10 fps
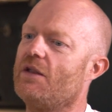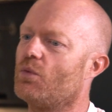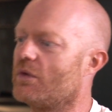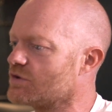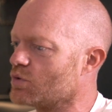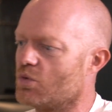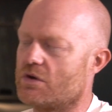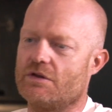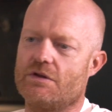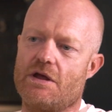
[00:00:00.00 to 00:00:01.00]
and all the
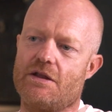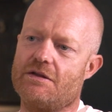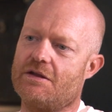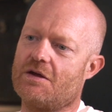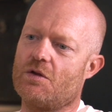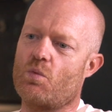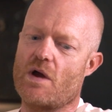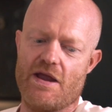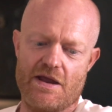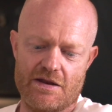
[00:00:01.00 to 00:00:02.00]
talk and you know, the
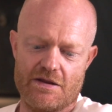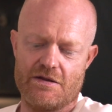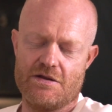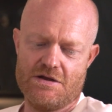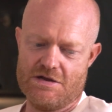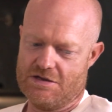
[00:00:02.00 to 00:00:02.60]
weigh in, and